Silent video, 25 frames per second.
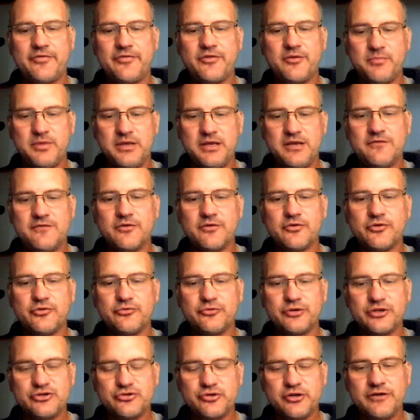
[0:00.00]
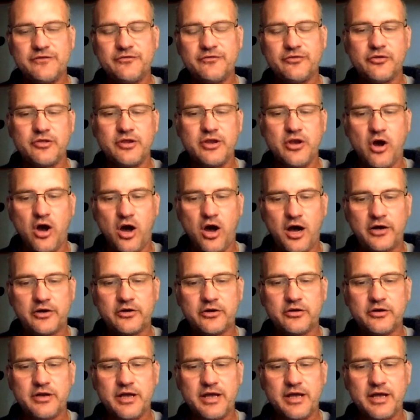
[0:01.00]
the beaver, the retriever, and the otter.